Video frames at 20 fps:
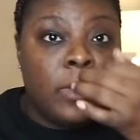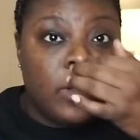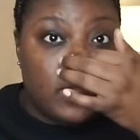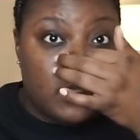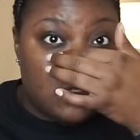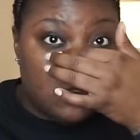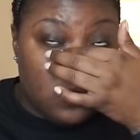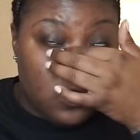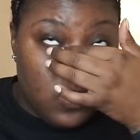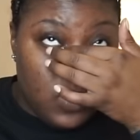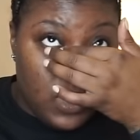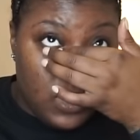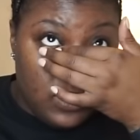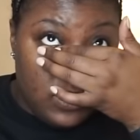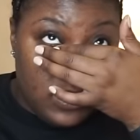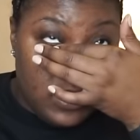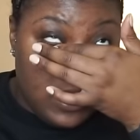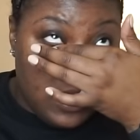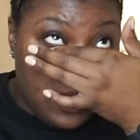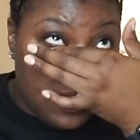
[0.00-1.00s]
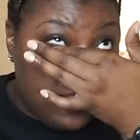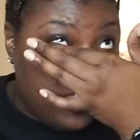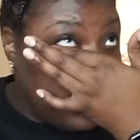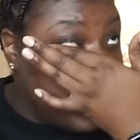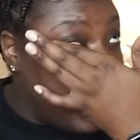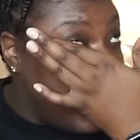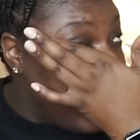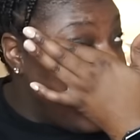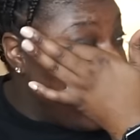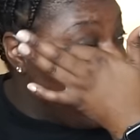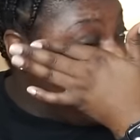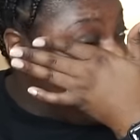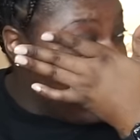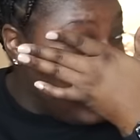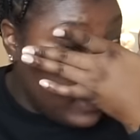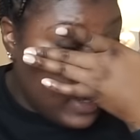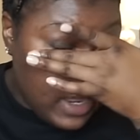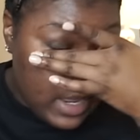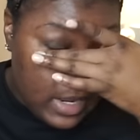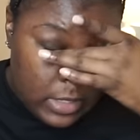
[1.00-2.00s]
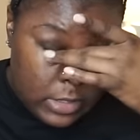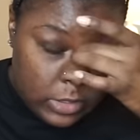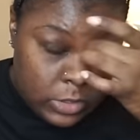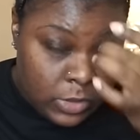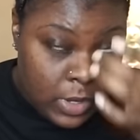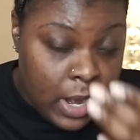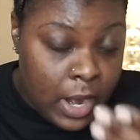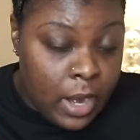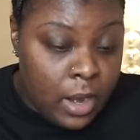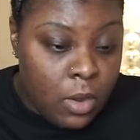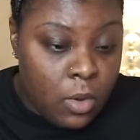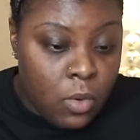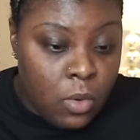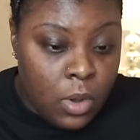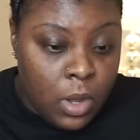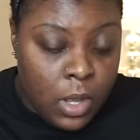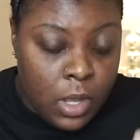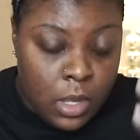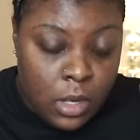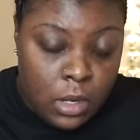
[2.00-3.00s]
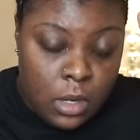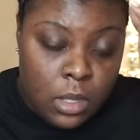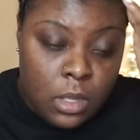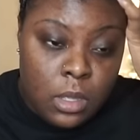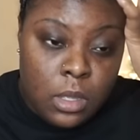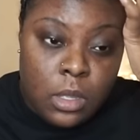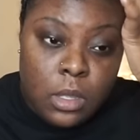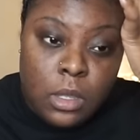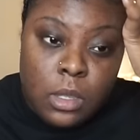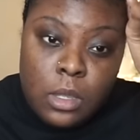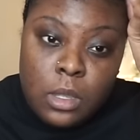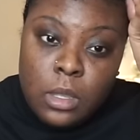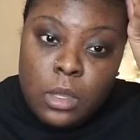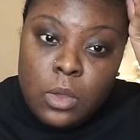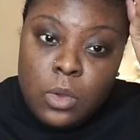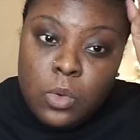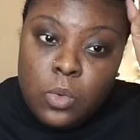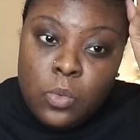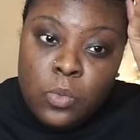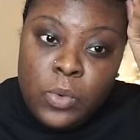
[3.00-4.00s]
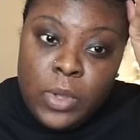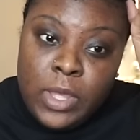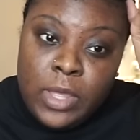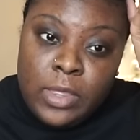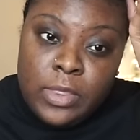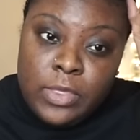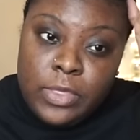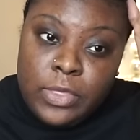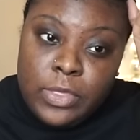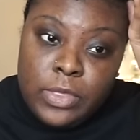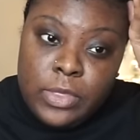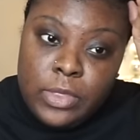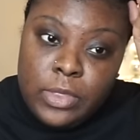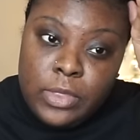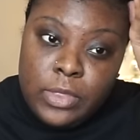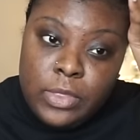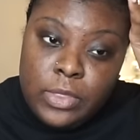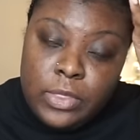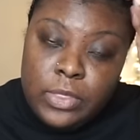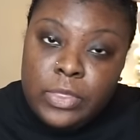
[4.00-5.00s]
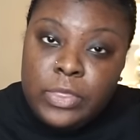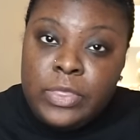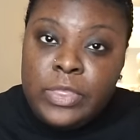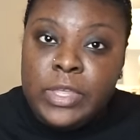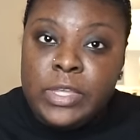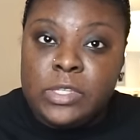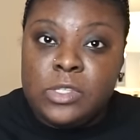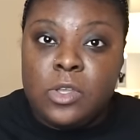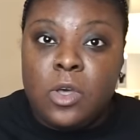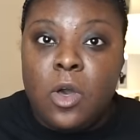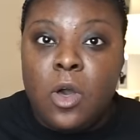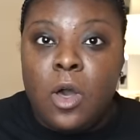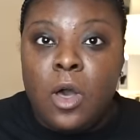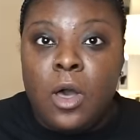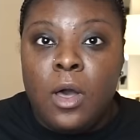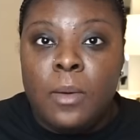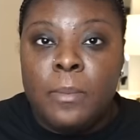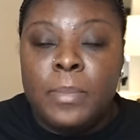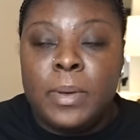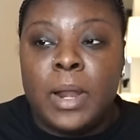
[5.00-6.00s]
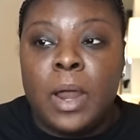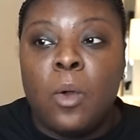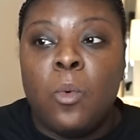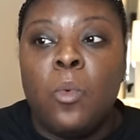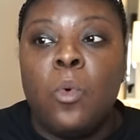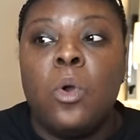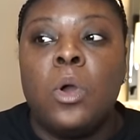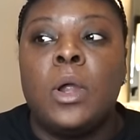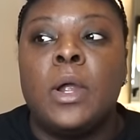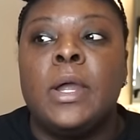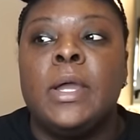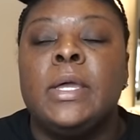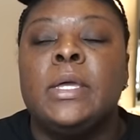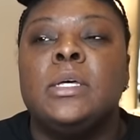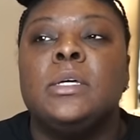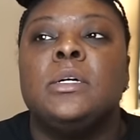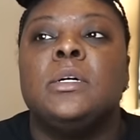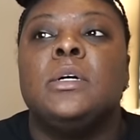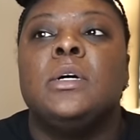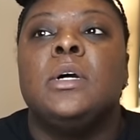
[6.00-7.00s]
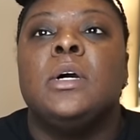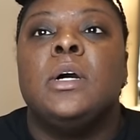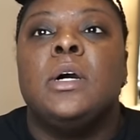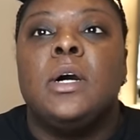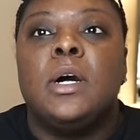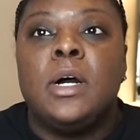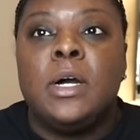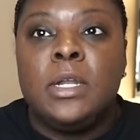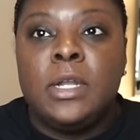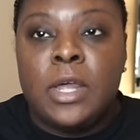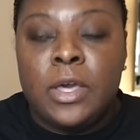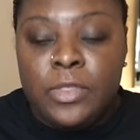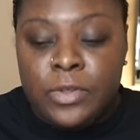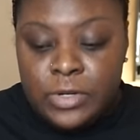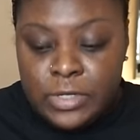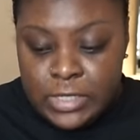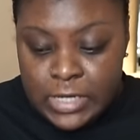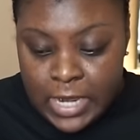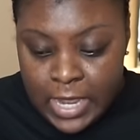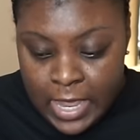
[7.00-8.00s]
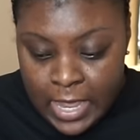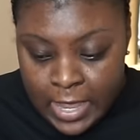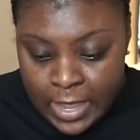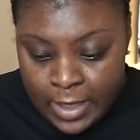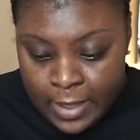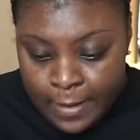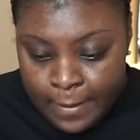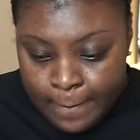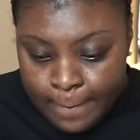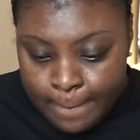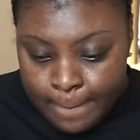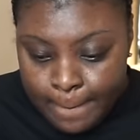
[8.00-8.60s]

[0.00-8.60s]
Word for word: there is one thing that I did not try on with this haul, but I wore it another day